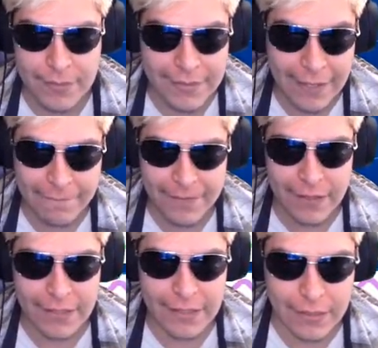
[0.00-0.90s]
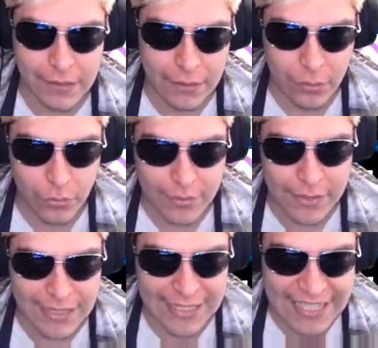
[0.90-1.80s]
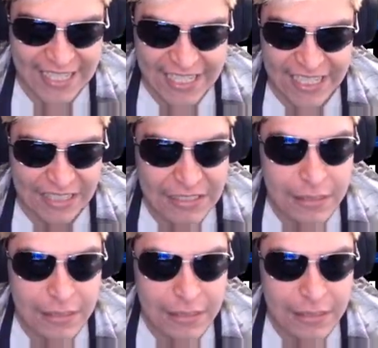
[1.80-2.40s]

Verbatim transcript: Definitely gonna lose. Gonna eat it!